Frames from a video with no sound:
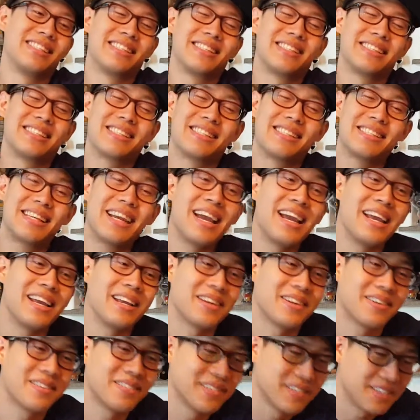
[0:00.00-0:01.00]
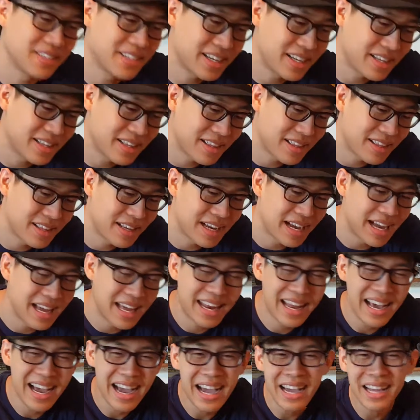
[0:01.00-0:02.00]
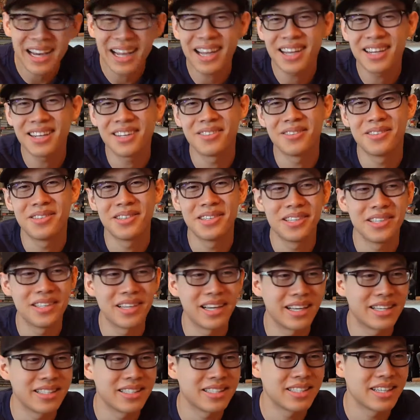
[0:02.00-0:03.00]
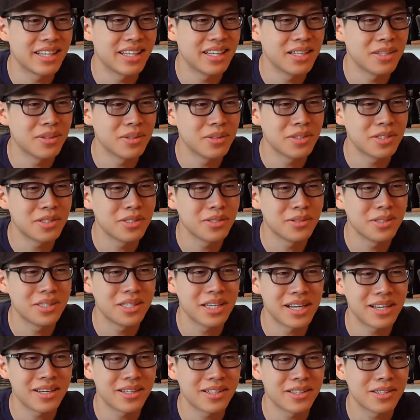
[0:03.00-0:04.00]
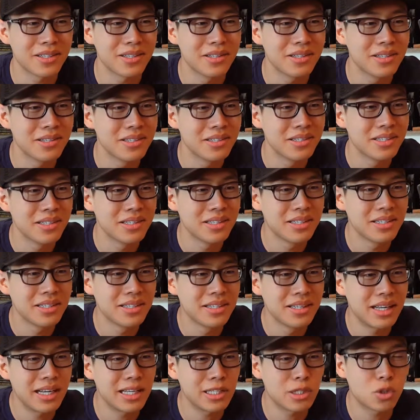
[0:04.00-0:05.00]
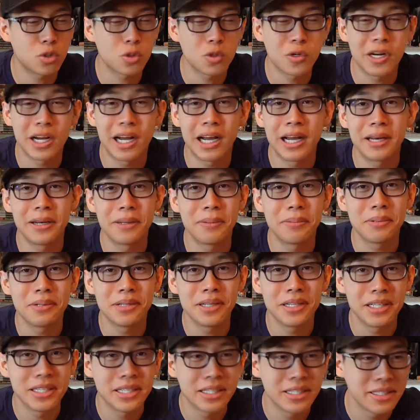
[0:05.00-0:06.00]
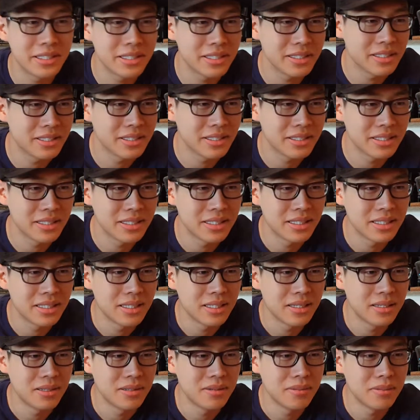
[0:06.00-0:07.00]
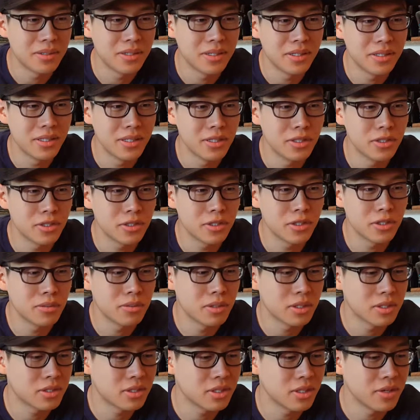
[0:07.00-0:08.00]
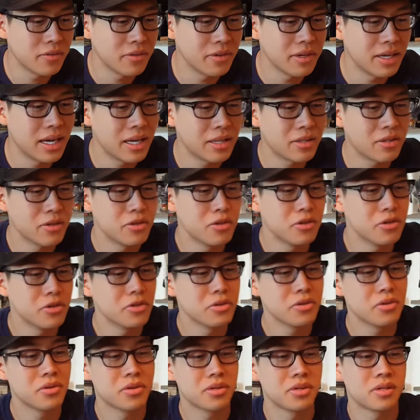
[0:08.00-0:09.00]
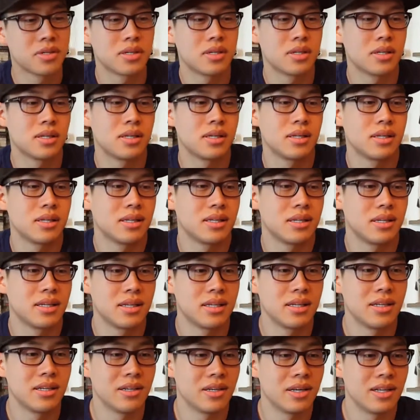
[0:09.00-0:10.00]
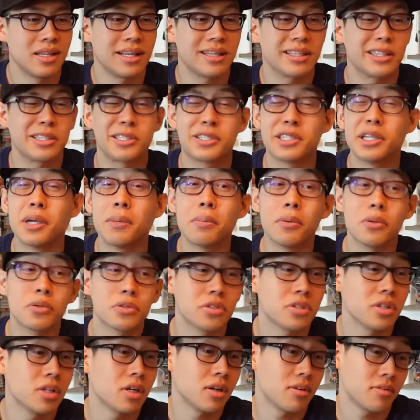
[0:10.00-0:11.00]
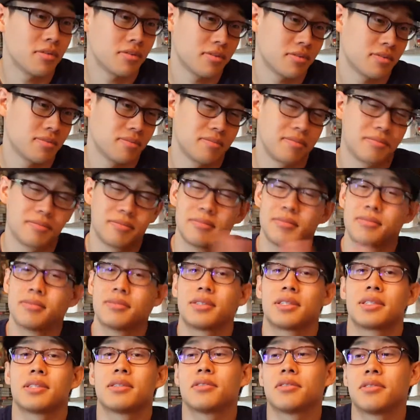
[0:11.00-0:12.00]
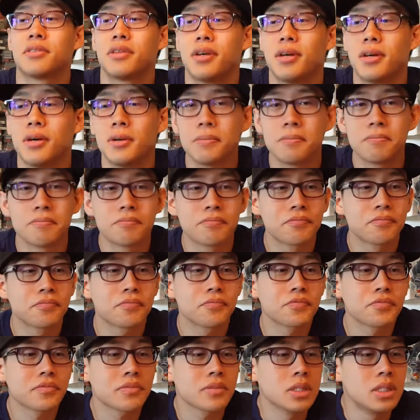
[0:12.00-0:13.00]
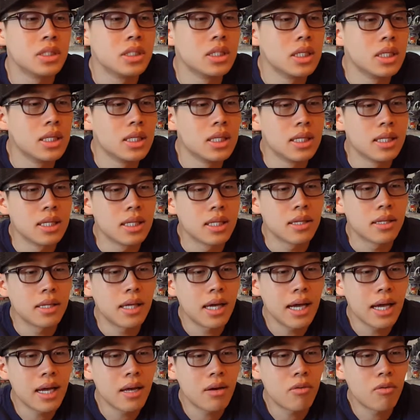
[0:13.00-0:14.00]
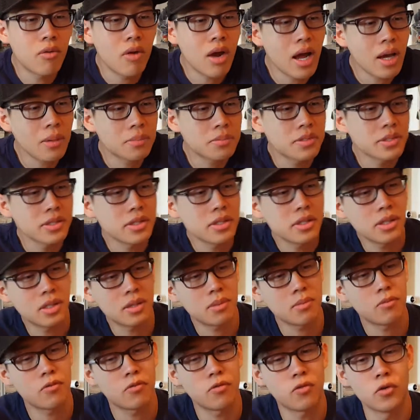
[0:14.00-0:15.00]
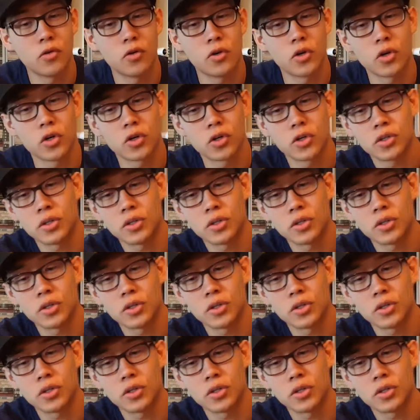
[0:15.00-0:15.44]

Skate was like the thing. I didn't really like Skate. It was too technical. I tried to play it, but there was too much stuff you had to do. I like the simple stuff. So that wraps it up for